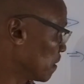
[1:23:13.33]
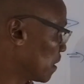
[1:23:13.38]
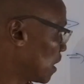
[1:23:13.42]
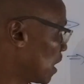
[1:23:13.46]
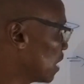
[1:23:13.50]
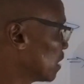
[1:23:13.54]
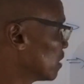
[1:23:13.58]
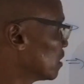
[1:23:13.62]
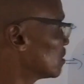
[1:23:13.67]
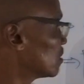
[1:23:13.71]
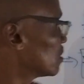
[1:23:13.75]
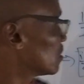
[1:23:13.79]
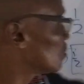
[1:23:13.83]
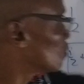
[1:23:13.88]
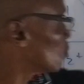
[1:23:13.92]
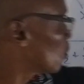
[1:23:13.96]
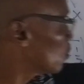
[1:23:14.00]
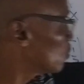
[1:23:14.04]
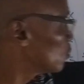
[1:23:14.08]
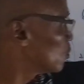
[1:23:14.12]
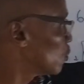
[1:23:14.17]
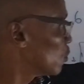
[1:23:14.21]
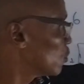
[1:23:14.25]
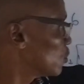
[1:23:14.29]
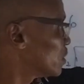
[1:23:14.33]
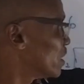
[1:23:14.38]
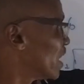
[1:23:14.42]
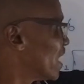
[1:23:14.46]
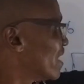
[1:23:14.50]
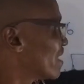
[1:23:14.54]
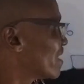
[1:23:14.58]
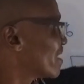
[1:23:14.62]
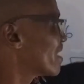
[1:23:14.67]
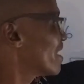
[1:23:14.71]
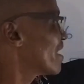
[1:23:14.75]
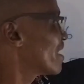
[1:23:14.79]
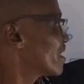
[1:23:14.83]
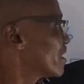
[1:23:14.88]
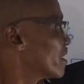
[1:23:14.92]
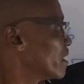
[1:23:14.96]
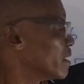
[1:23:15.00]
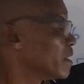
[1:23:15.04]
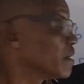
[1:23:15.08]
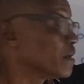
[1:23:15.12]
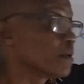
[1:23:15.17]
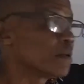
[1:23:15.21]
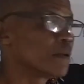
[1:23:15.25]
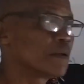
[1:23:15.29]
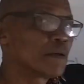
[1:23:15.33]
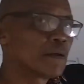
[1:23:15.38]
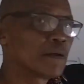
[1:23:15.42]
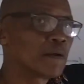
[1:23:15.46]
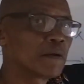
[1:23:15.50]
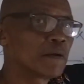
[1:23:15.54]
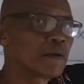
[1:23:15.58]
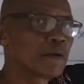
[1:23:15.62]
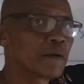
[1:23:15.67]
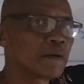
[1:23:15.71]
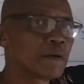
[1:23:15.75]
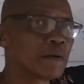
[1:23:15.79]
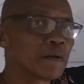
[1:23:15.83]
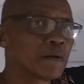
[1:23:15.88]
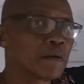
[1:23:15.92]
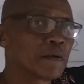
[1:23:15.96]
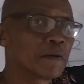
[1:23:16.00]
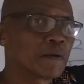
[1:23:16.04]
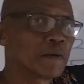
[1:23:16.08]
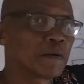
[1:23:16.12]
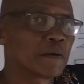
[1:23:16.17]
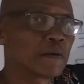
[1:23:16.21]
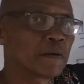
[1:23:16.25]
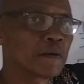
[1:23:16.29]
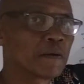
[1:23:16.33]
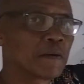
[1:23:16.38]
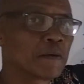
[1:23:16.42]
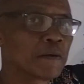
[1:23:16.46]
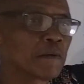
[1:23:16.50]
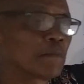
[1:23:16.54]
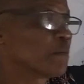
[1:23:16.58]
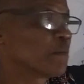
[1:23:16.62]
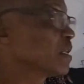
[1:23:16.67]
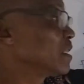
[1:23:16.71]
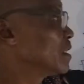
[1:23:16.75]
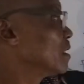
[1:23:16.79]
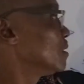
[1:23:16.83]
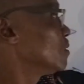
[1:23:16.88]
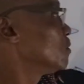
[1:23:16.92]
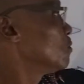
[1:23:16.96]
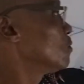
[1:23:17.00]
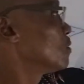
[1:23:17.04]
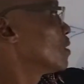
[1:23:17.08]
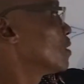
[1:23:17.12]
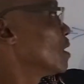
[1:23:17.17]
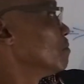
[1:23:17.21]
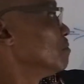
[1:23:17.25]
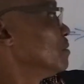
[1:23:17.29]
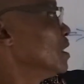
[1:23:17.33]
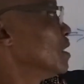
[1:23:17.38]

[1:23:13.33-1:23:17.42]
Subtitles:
Others know not directly, but they do come